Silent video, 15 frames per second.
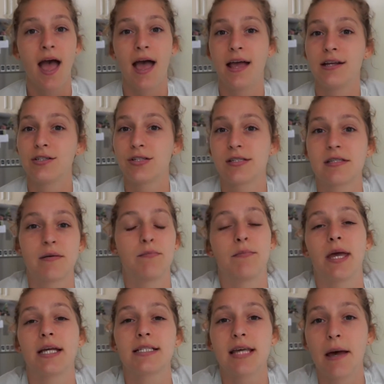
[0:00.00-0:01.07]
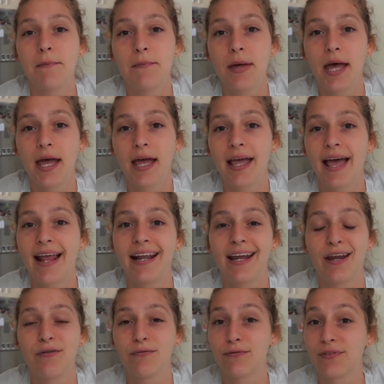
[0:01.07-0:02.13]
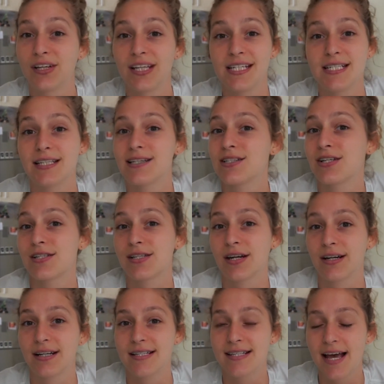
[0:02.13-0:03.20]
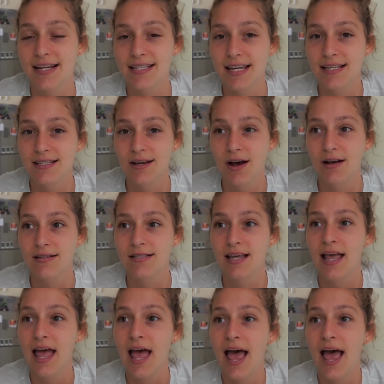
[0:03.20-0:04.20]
and just some baked tempeh and a really delicious curry satay sauce.